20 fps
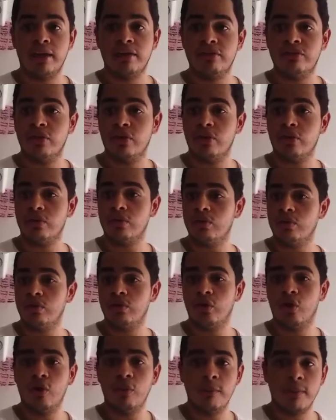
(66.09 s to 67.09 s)
So
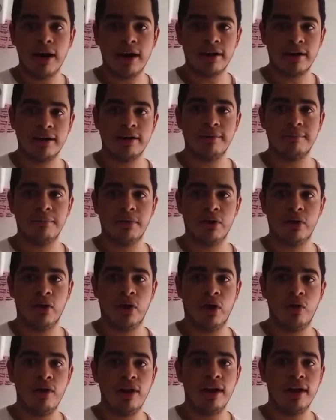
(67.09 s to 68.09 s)
no matter
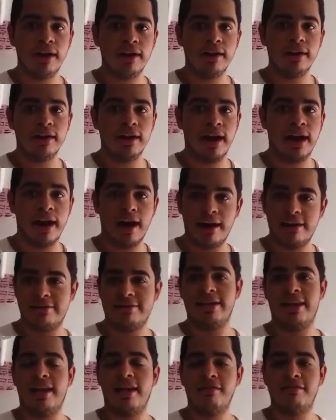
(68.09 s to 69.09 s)
how
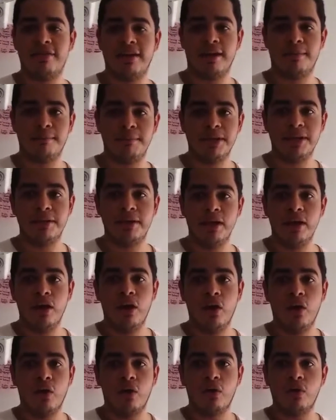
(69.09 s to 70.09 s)
hard the life can be
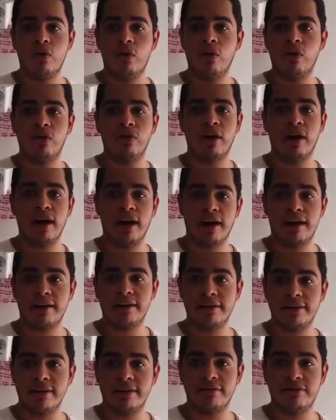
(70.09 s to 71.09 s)
or how
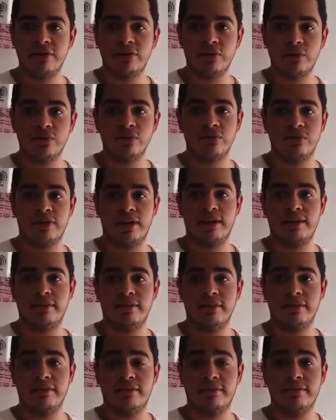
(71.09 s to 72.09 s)
hard the
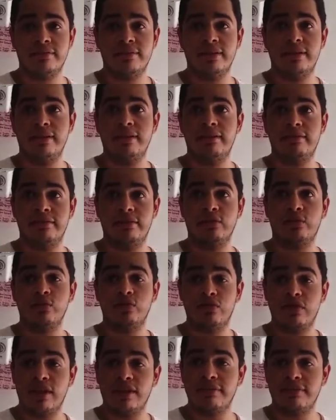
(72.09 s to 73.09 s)

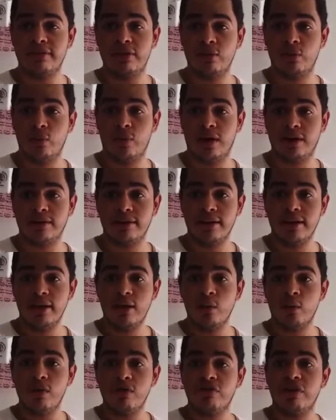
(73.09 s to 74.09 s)
circumstance in what
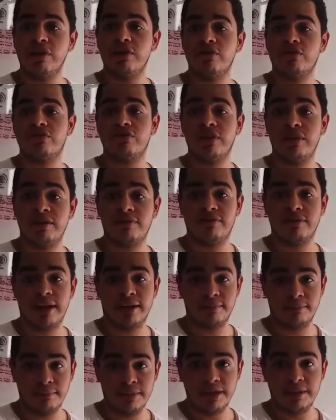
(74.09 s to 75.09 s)
we find ourselves
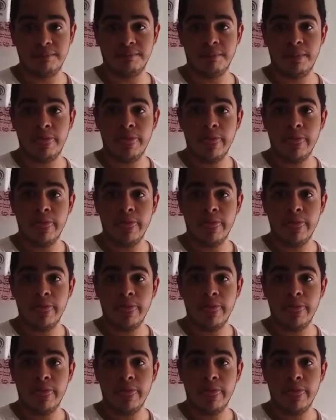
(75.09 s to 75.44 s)
can be,